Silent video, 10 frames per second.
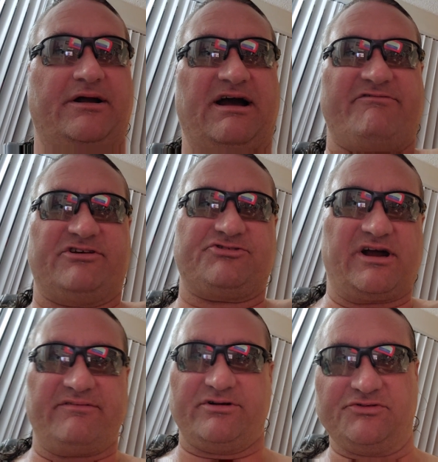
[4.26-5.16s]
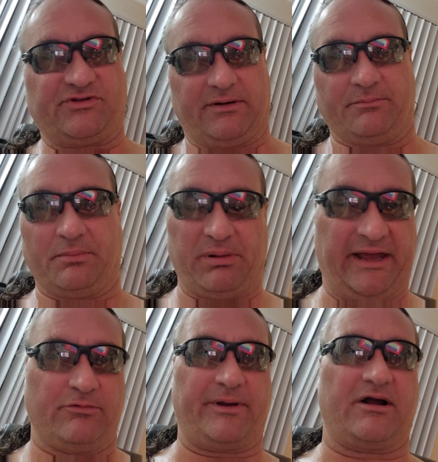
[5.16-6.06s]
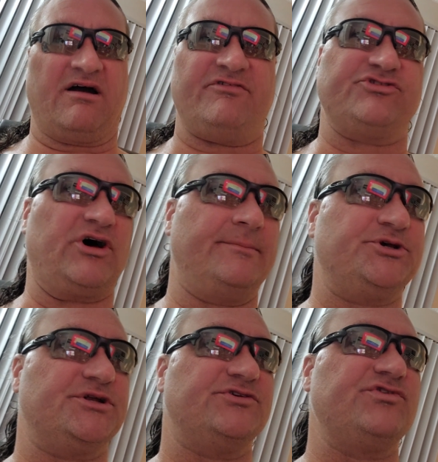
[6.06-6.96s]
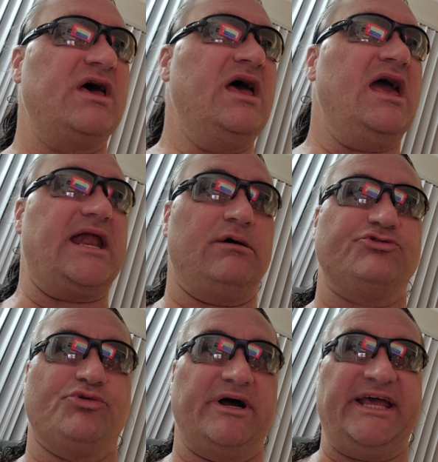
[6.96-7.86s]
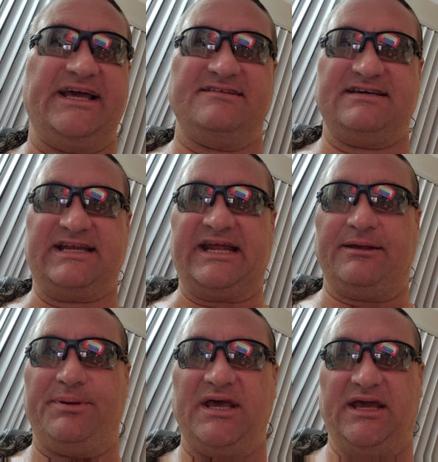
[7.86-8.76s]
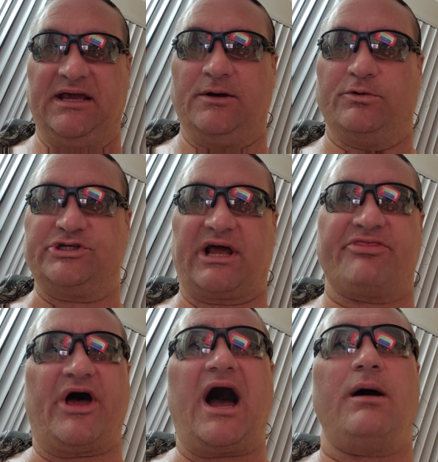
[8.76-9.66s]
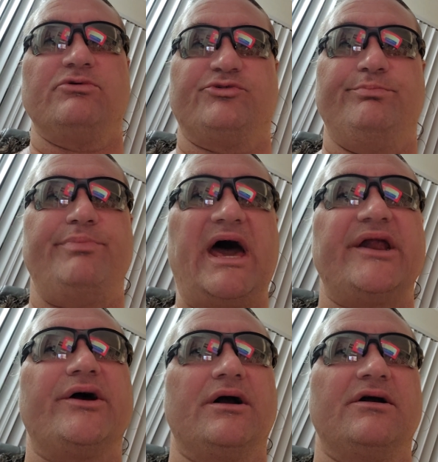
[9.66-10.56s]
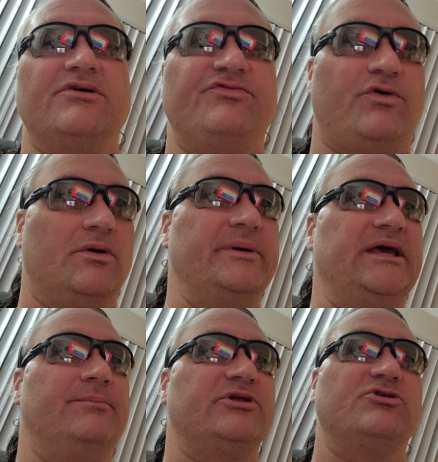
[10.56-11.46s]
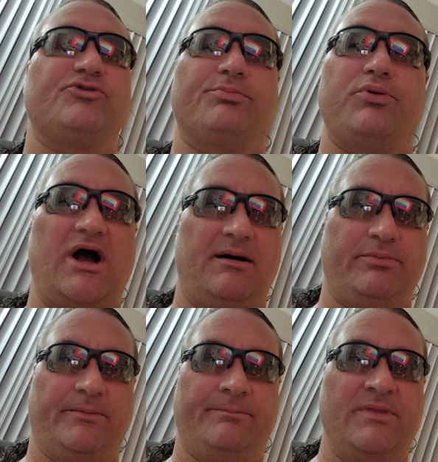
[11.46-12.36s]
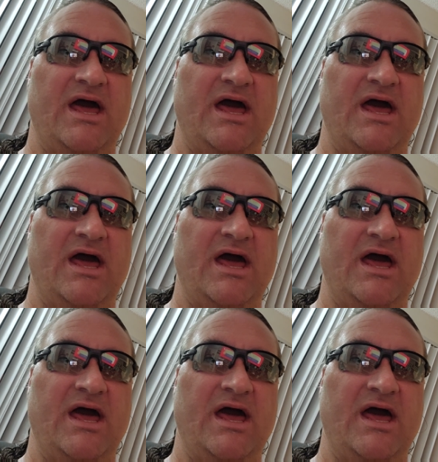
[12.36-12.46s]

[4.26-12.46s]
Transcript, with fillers: my graphics driver, so I'm playing with my graphics options. And I was running in 1080p, which I thought was better for me. But there's a problem.